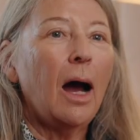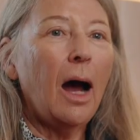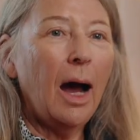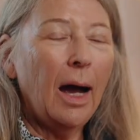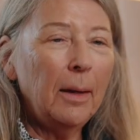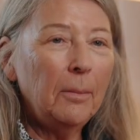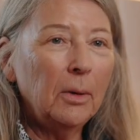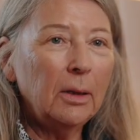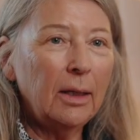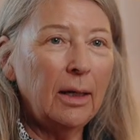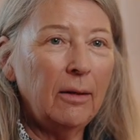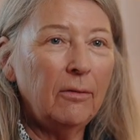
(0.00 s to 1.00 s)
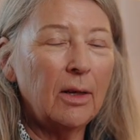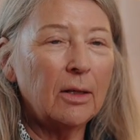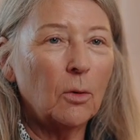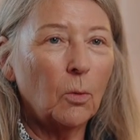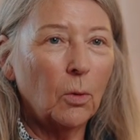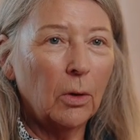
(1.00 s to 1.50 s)
I believe that
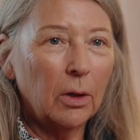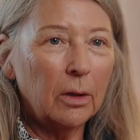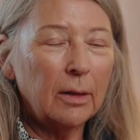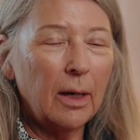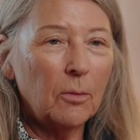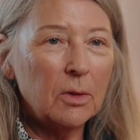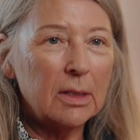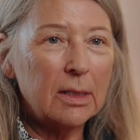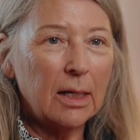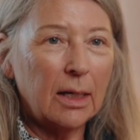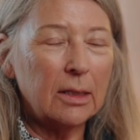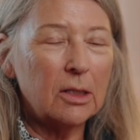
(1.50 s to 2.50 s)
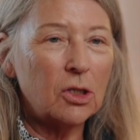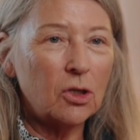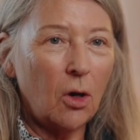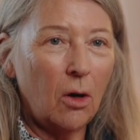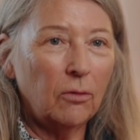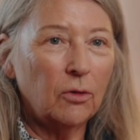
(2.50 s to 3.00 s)
the work that was done
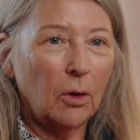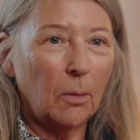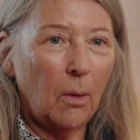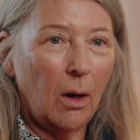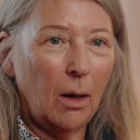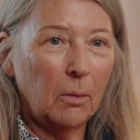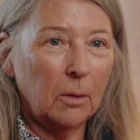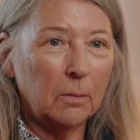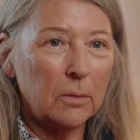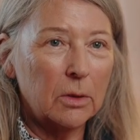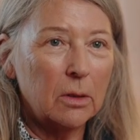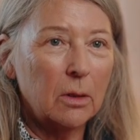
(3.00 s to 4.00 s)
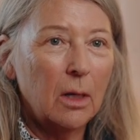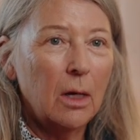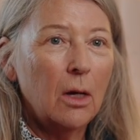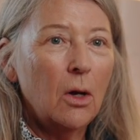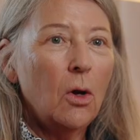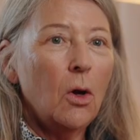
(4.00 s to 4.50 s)
solved our problems.
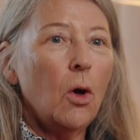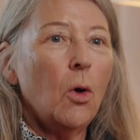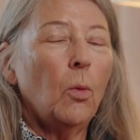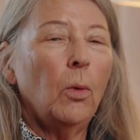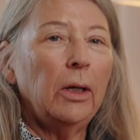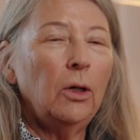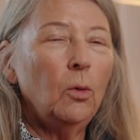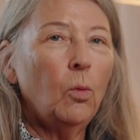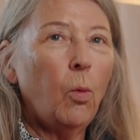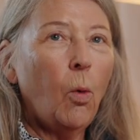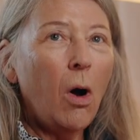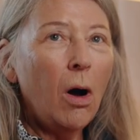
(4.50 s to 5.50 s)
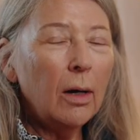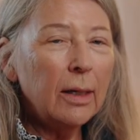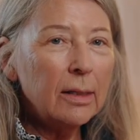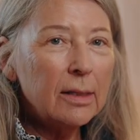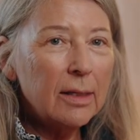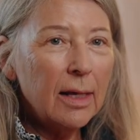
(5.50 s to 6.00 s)
When you walk
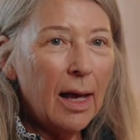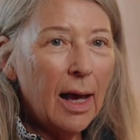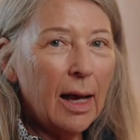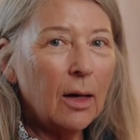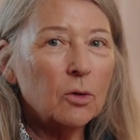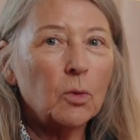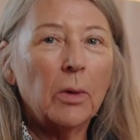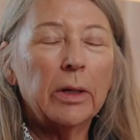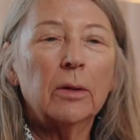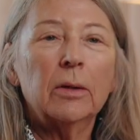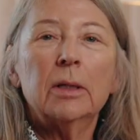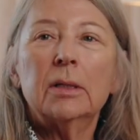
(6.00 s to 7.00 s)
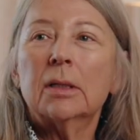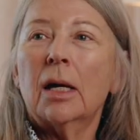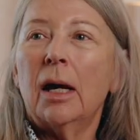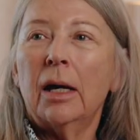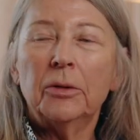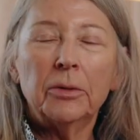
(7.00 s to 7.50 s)
into the house, whether it's
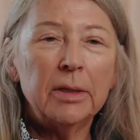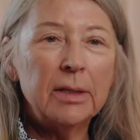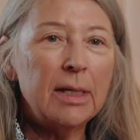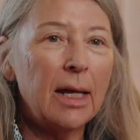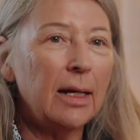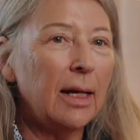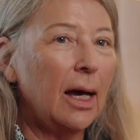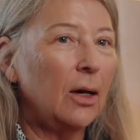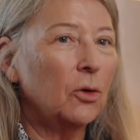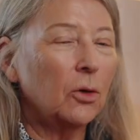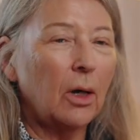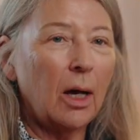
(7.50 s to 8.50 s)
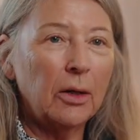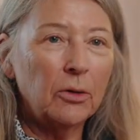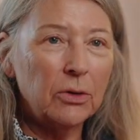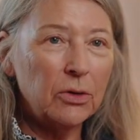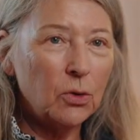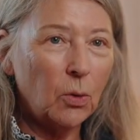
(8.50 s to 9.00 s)
110 out or
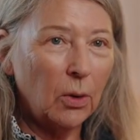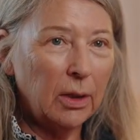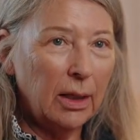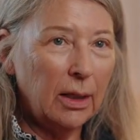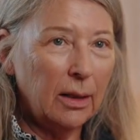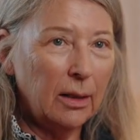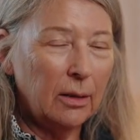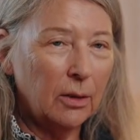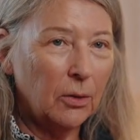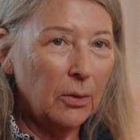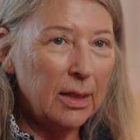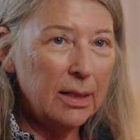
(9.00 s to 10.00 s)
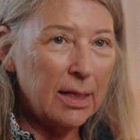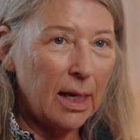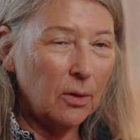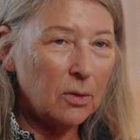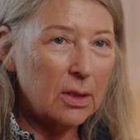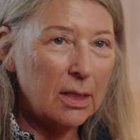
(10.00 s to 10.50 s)
120 degrees
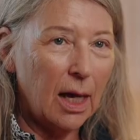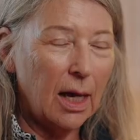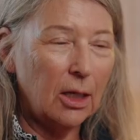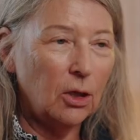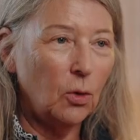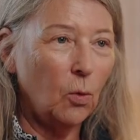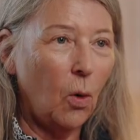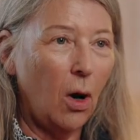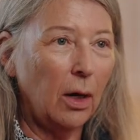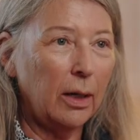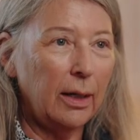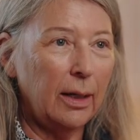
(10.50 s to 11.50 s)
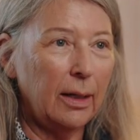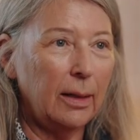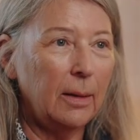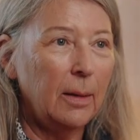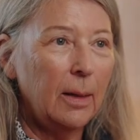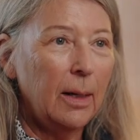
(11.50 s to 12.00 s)
outside, you walk
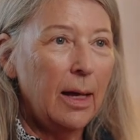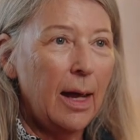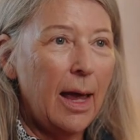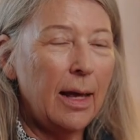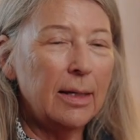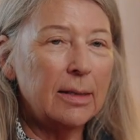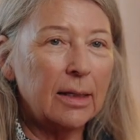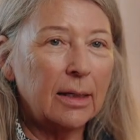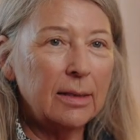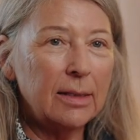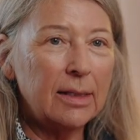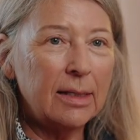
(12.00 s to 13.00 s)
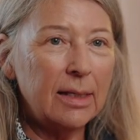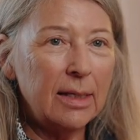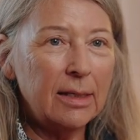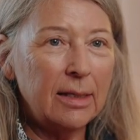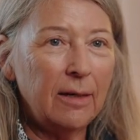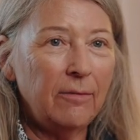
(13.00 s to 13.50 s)
in and it's a
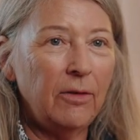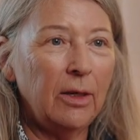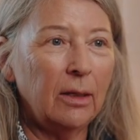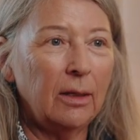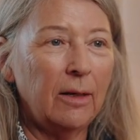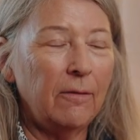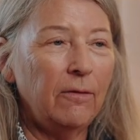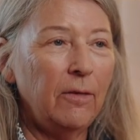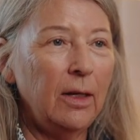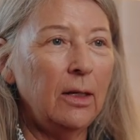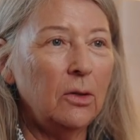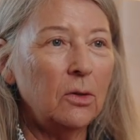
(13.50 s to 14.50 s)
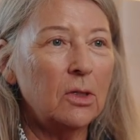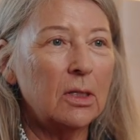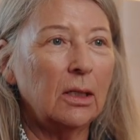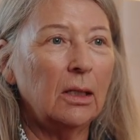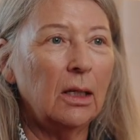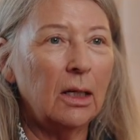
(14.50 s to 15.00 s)
consistent feeling. It feels
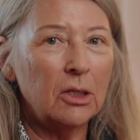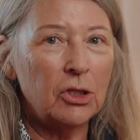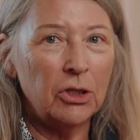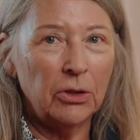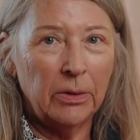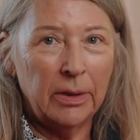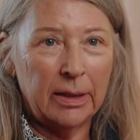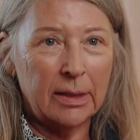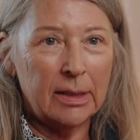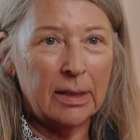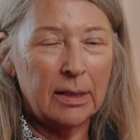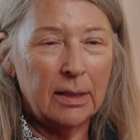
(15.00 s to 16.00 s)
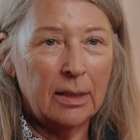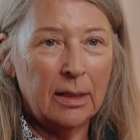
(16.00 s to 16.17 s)
luxurious.